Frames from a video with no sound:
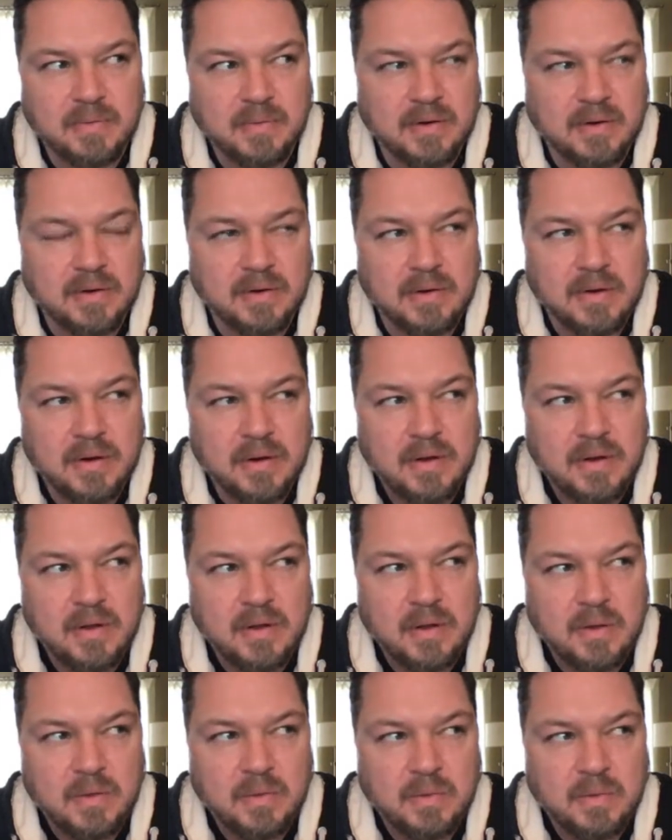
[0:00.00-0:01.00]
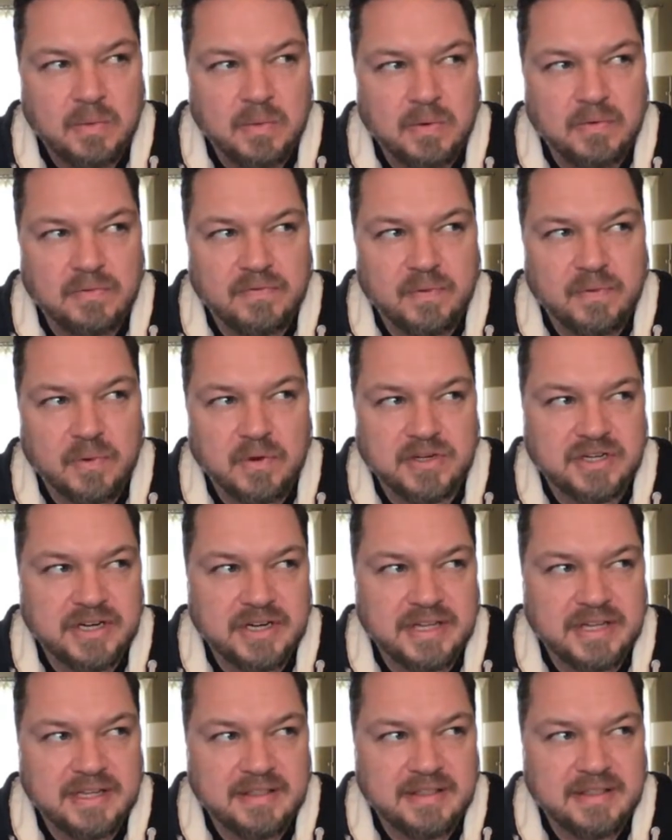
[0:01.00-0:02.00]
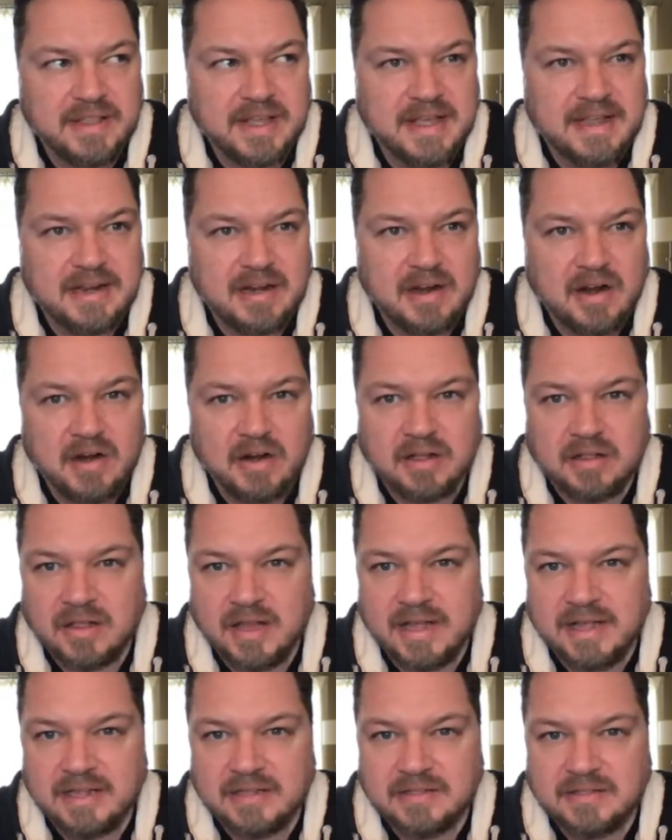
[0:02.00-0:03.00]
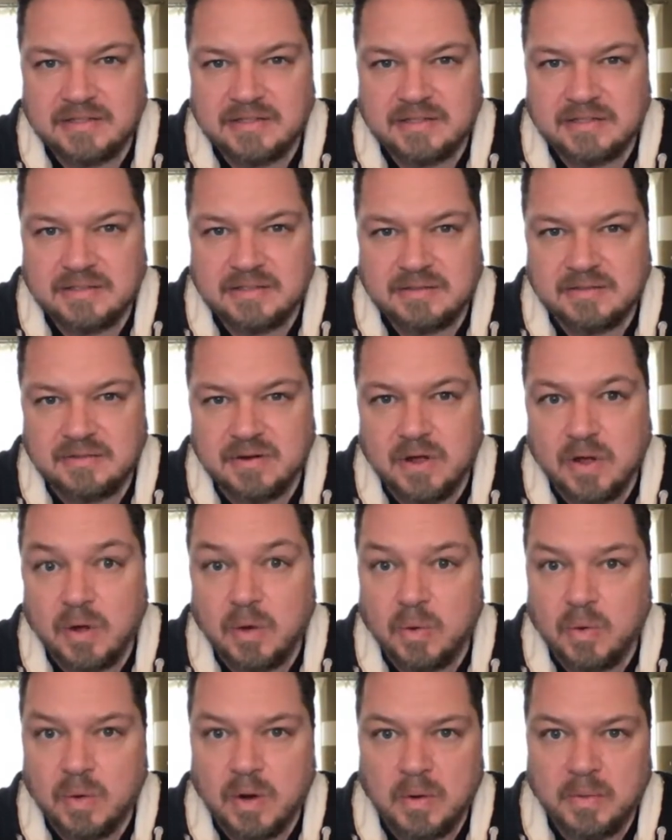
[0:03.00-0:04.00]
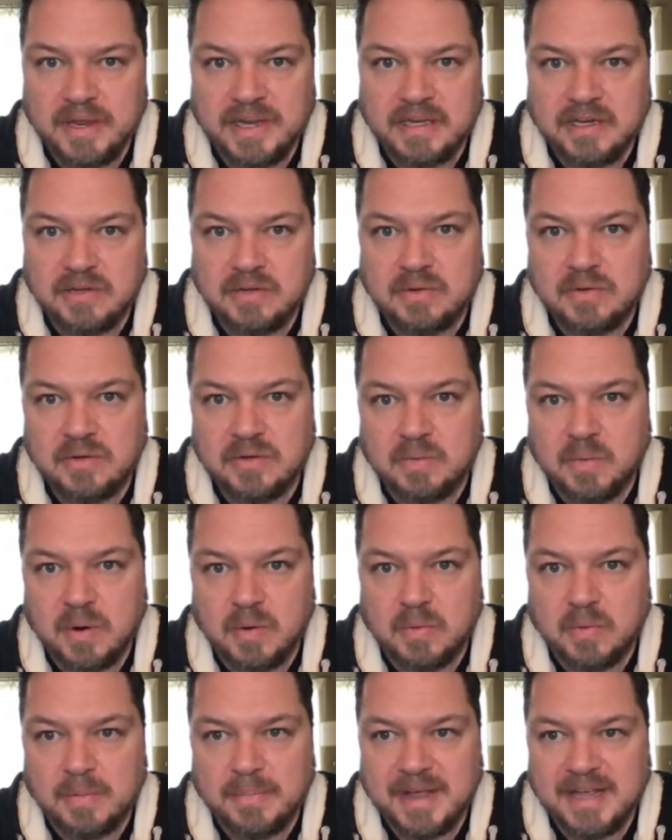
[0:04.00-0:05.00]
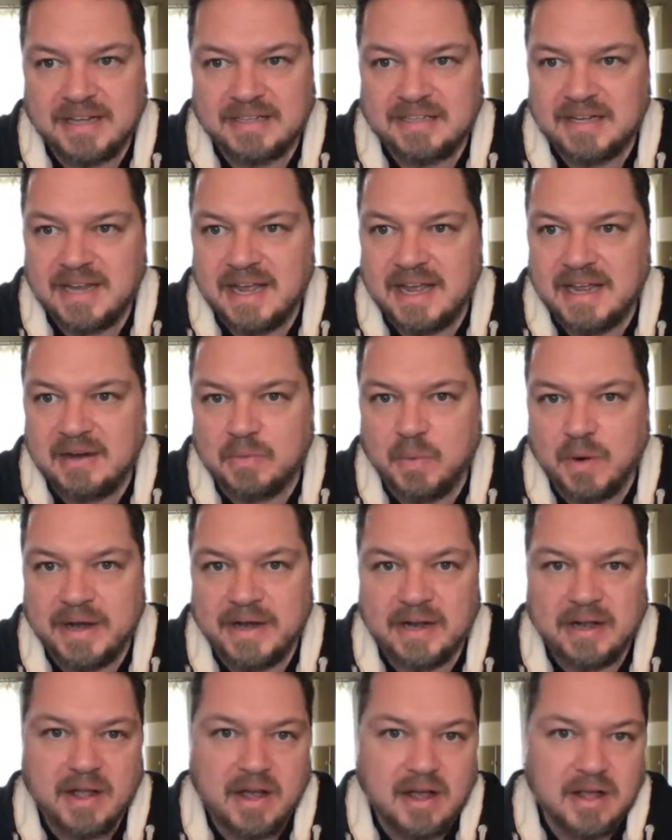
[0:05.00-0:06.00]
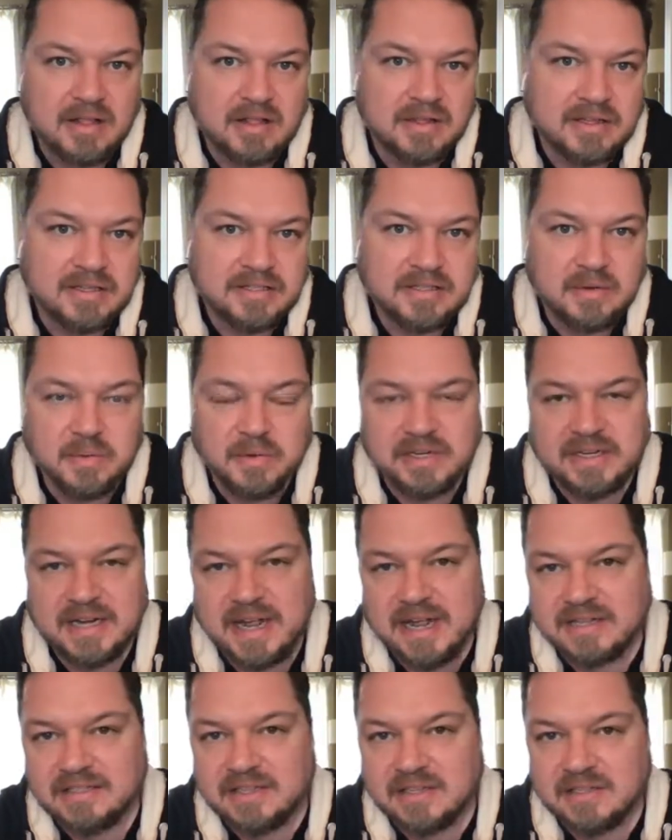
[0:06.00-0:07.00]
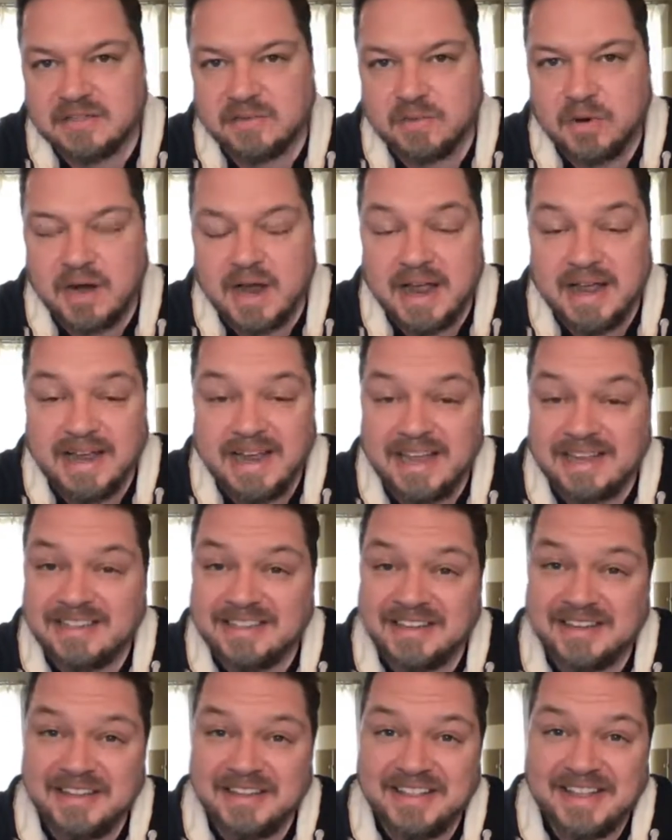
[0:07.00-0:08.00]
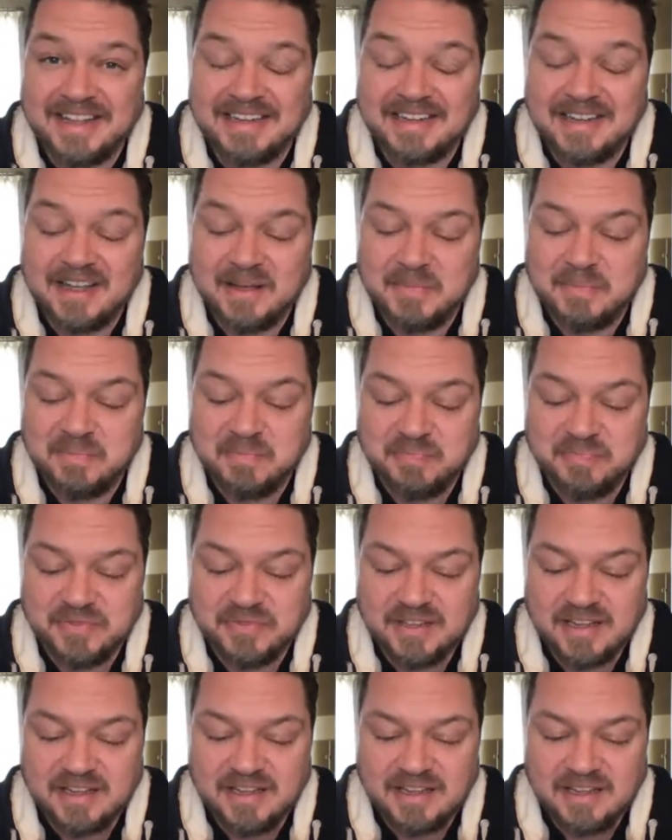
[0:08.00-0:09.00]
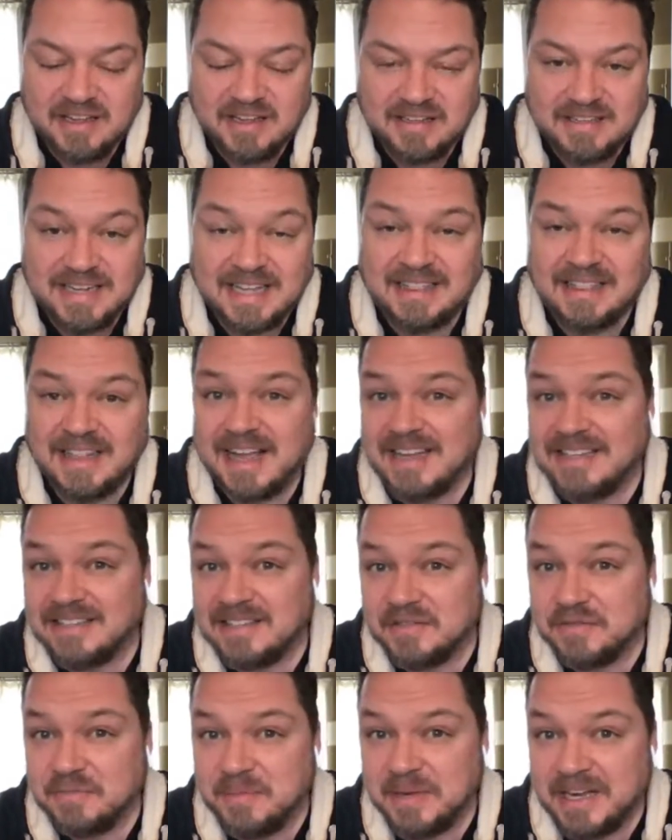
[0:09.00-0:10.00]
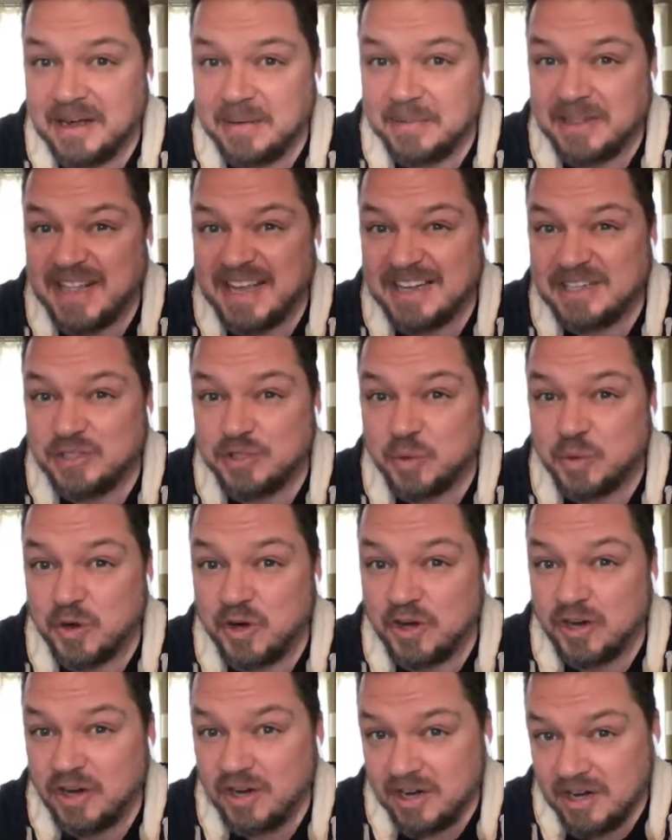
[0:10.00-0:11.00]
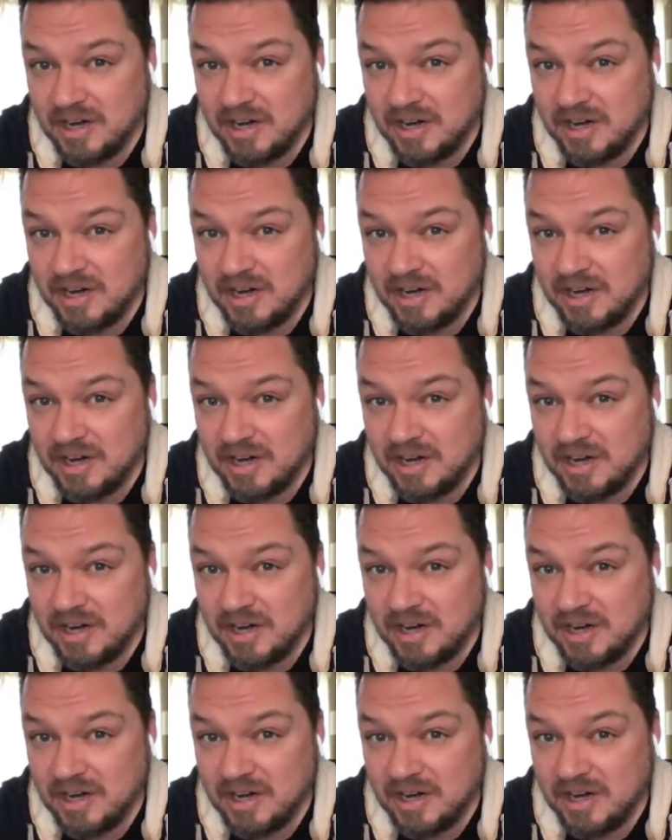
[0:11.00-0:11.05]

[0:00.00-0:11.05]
we're fortunate that our clients know what we do and what we're best at and when to call us and what to ask us for. I can't tell you that deadlines have become a lot shorter.